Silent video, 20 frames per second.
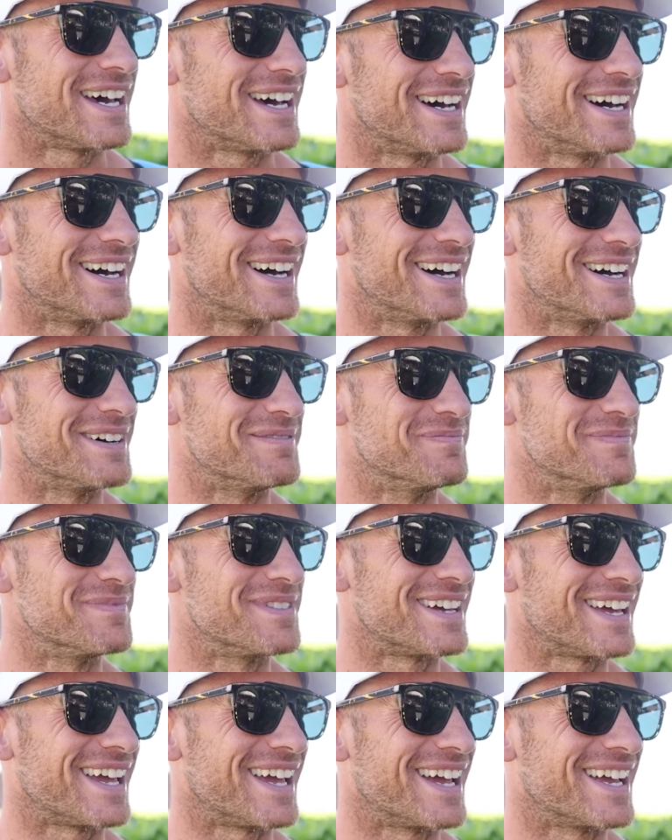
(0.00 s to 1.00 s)

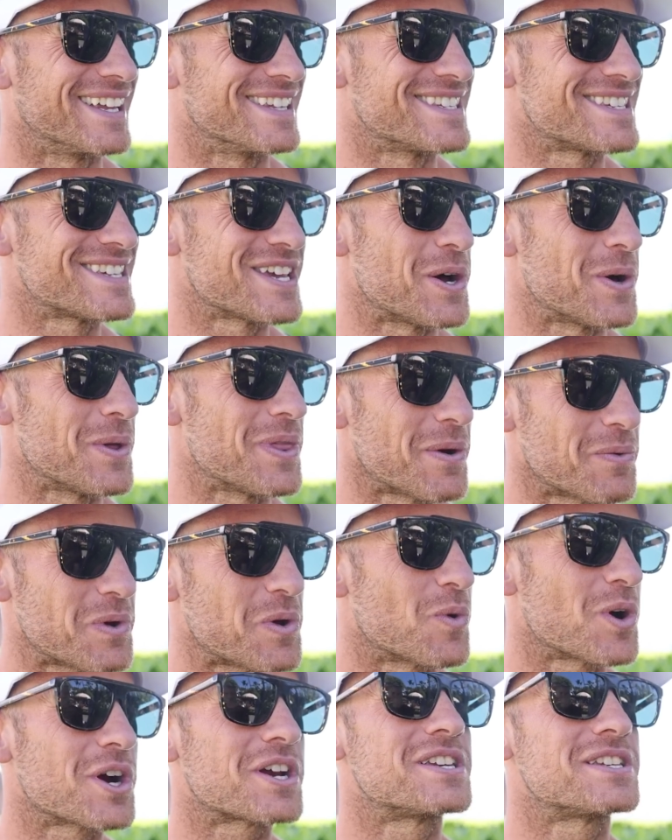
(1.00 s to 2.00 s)
And so then
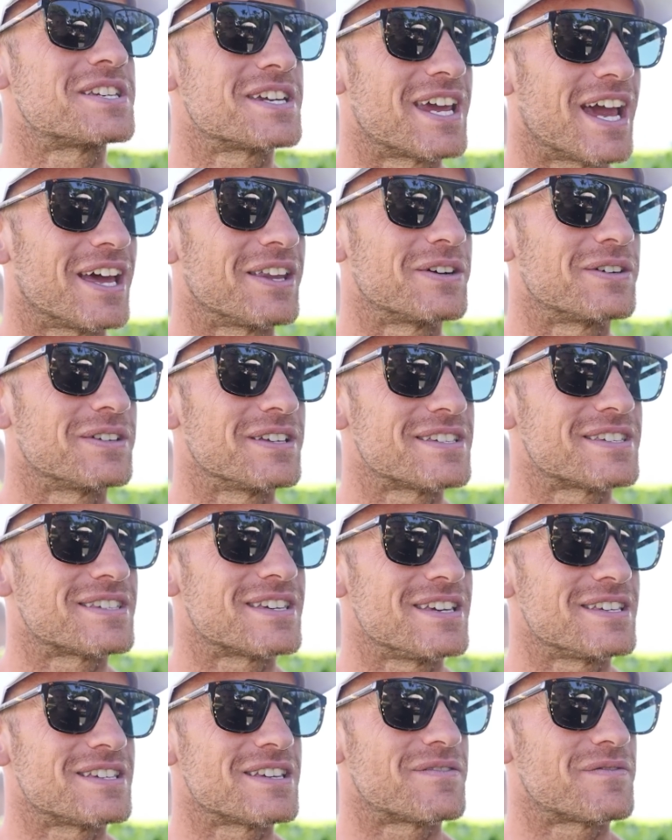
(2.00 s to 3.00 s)
we worked together this
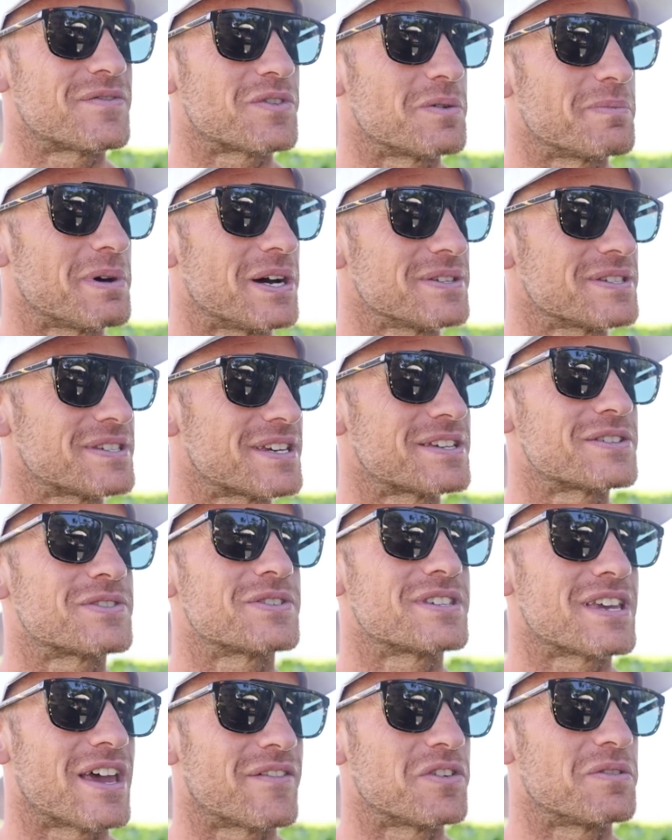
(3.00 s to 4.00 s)
season for about 6
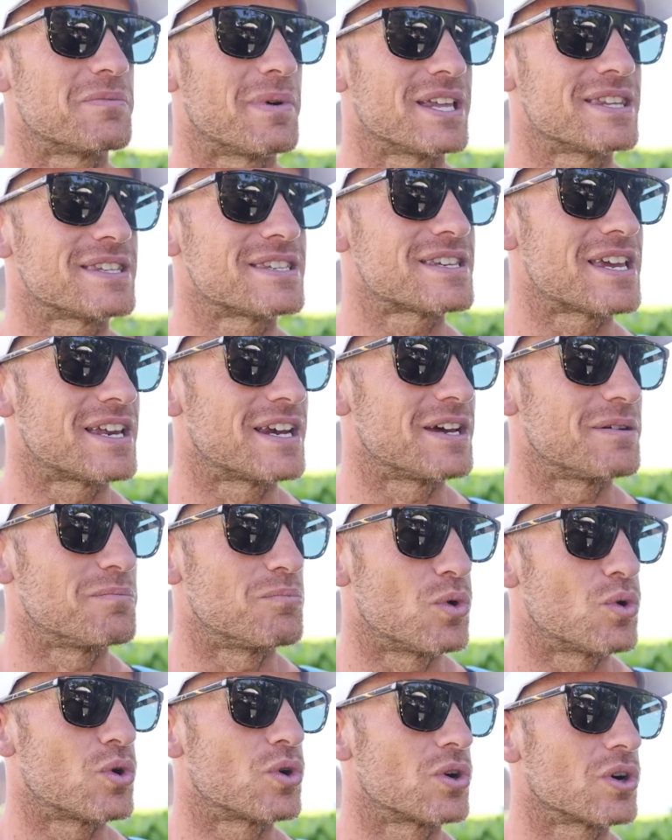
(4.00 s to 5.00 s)
or 7 months in a
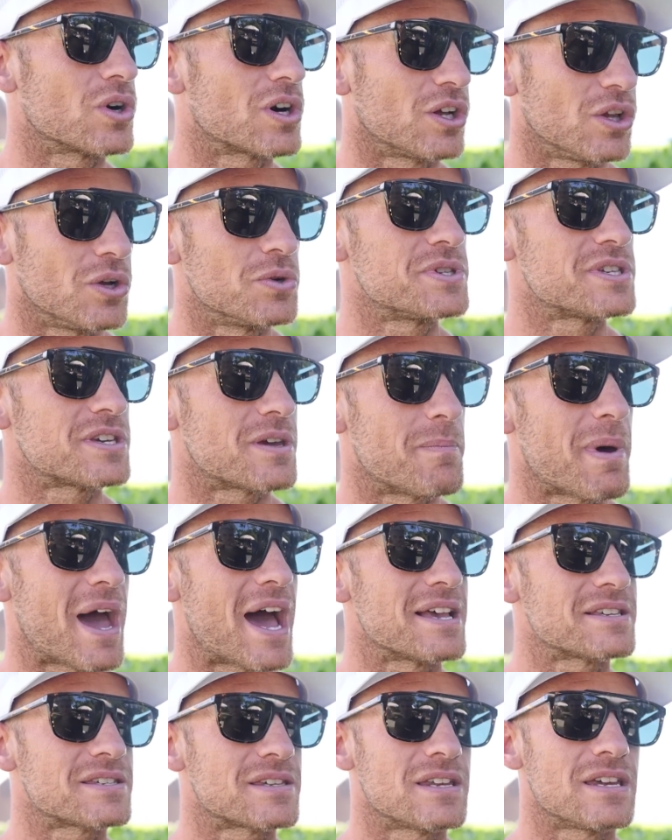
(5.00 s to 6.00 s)
more close
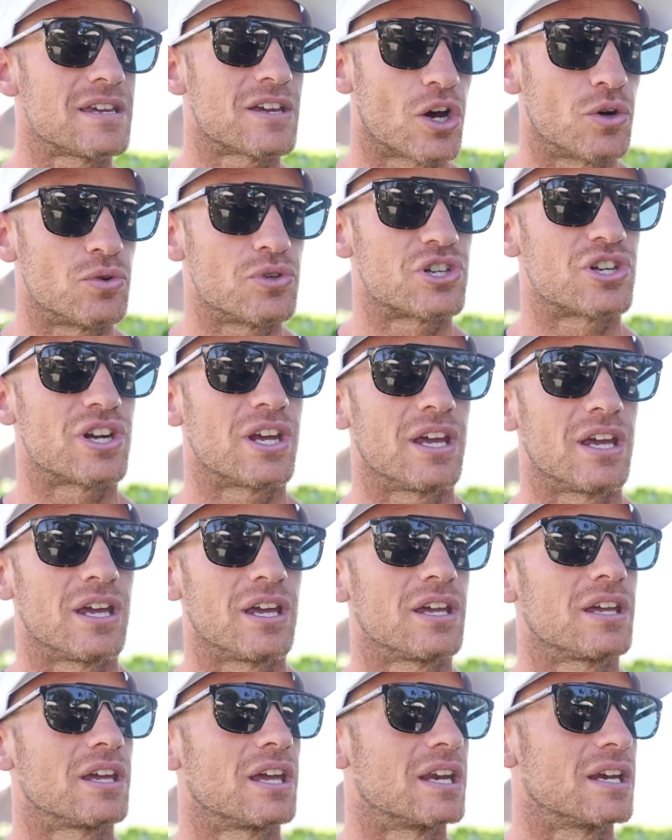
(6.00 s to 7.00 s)
capacity,
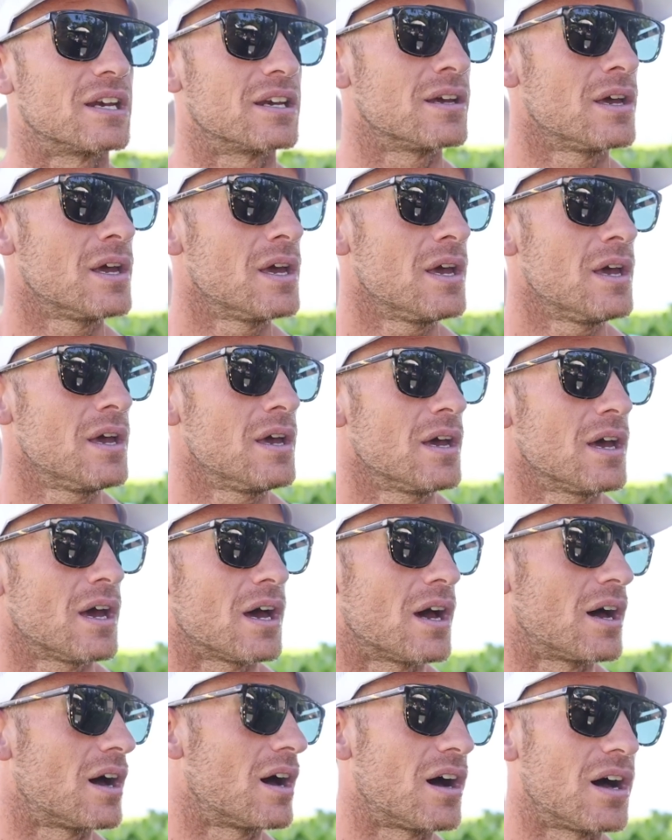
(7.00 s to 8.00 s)
coaching and
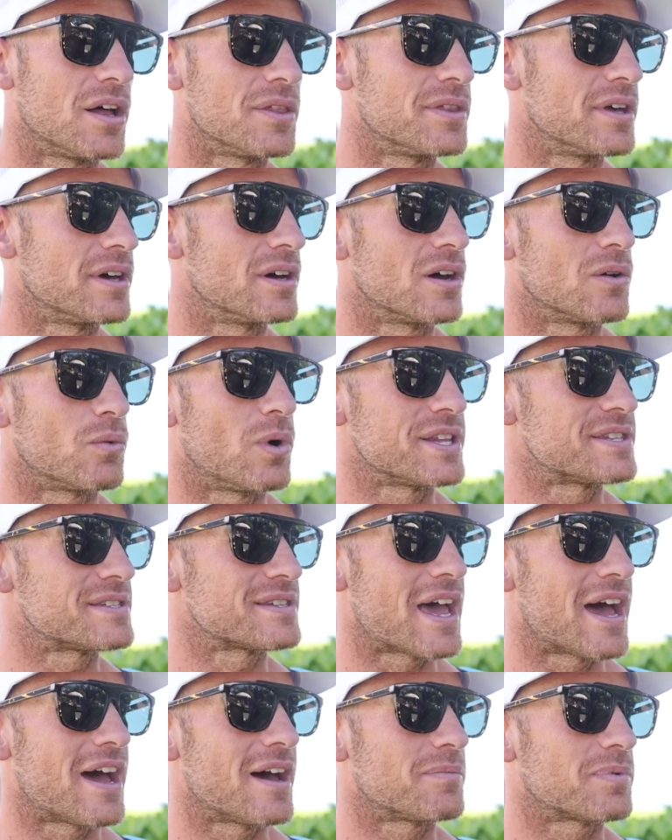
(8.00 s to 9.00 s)
on the
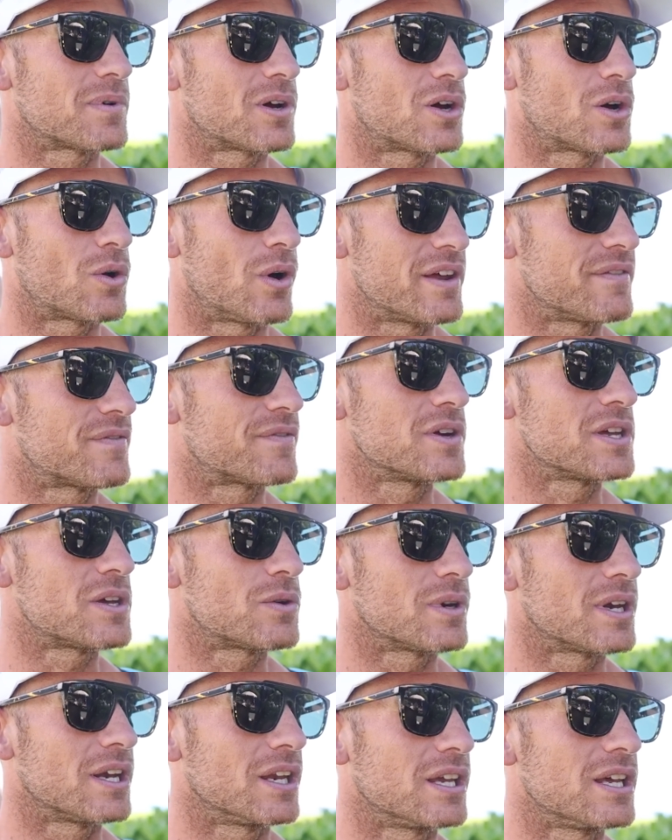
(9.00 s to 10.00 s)
WhatsApp quite
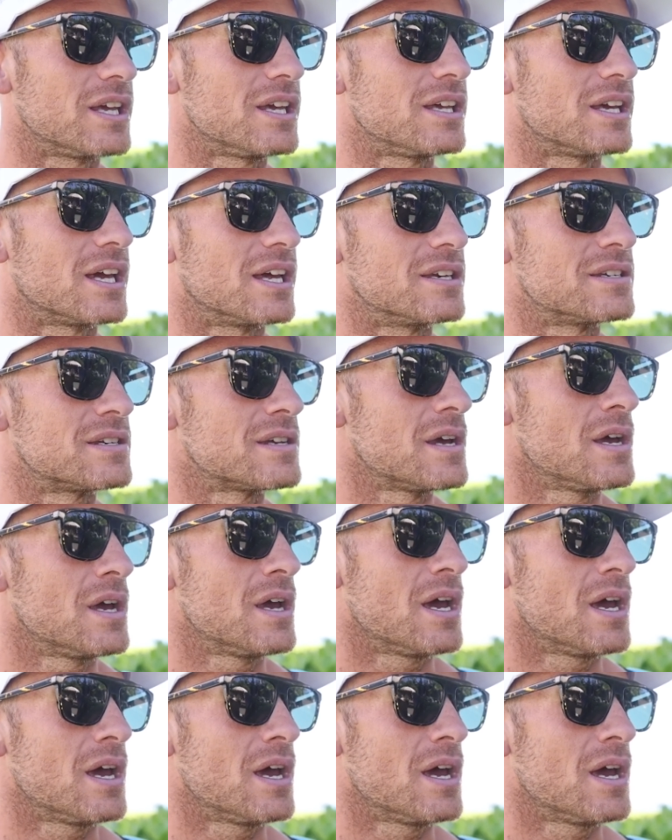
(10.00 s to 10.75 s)
frequently. And